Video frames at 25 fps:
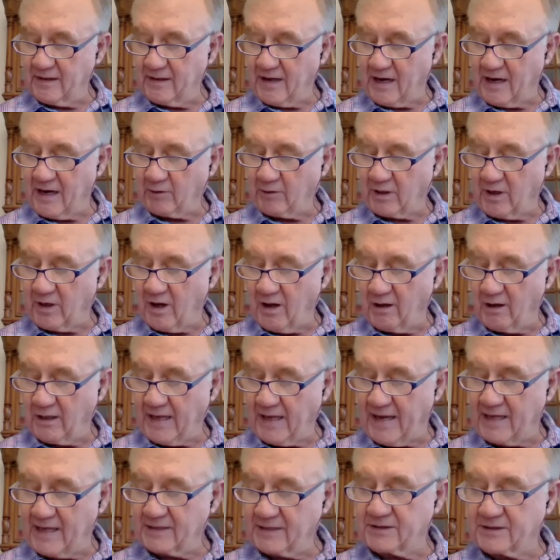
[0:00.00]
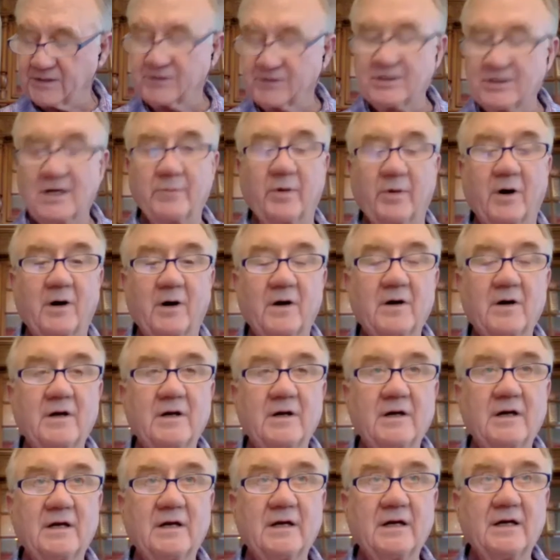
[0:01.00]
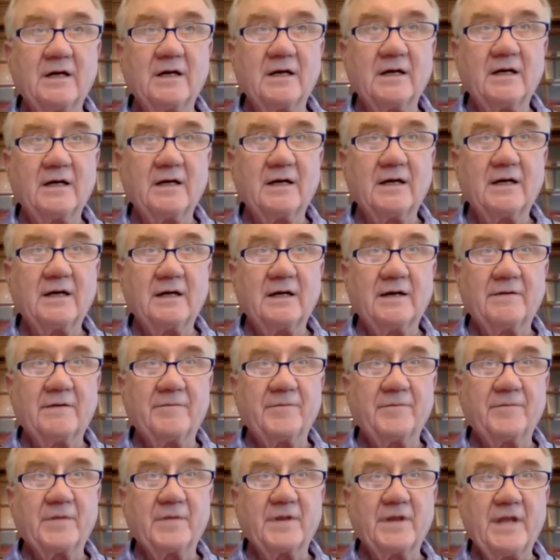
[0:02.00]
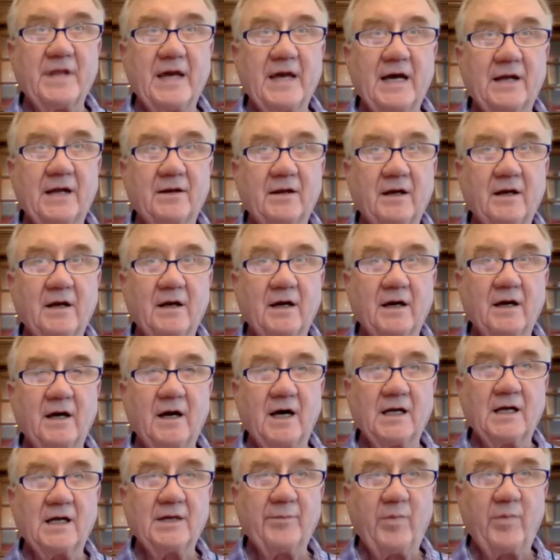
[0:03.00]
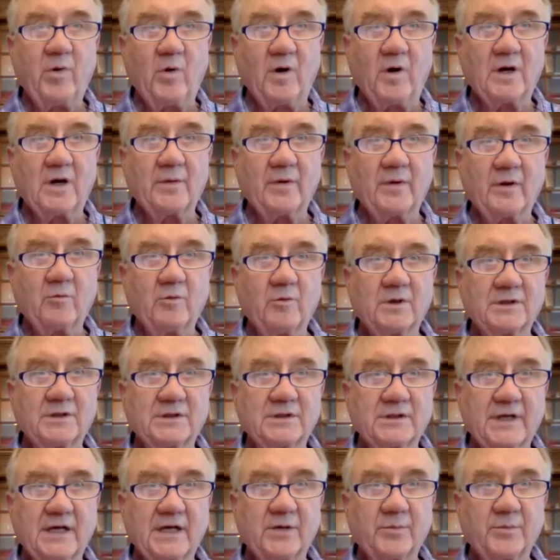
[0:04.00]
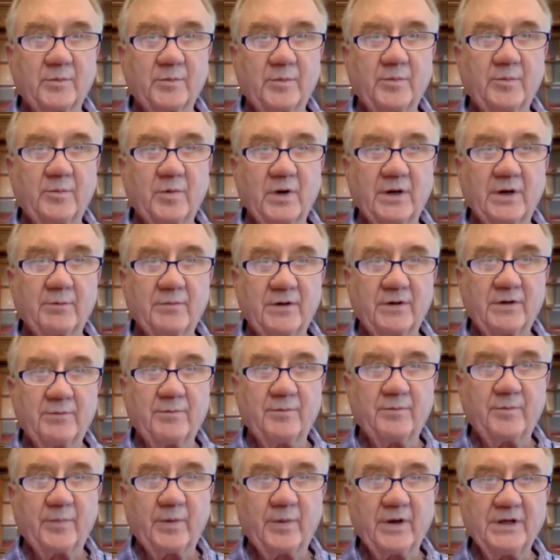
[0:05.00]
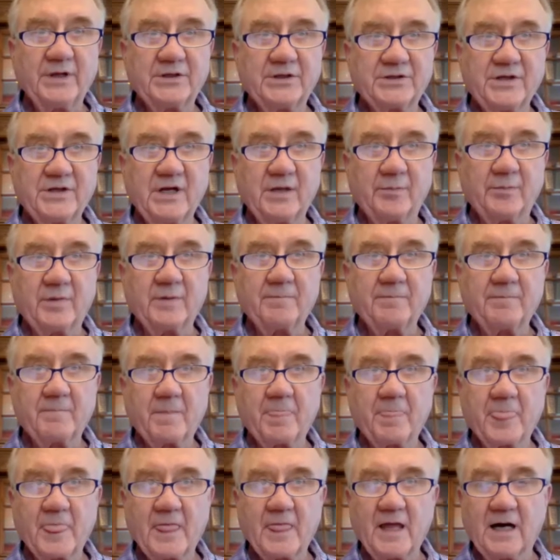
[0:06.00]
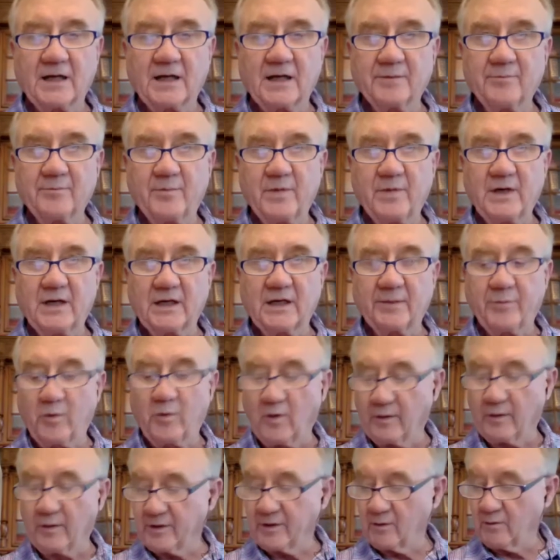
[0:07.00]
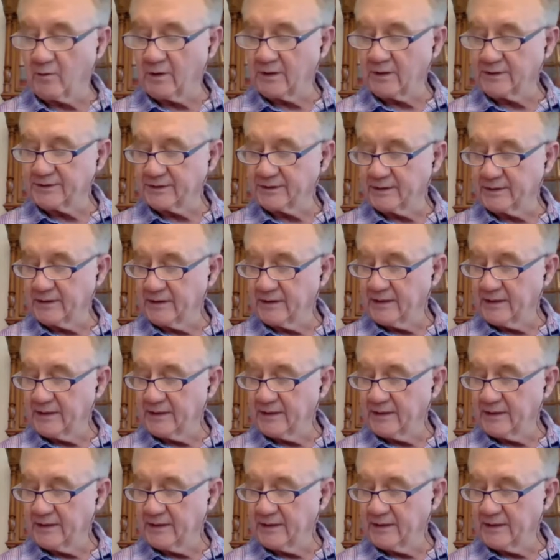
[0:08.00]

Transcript: I recall last summer that unemployment was getting pretty steep. Unemployment was.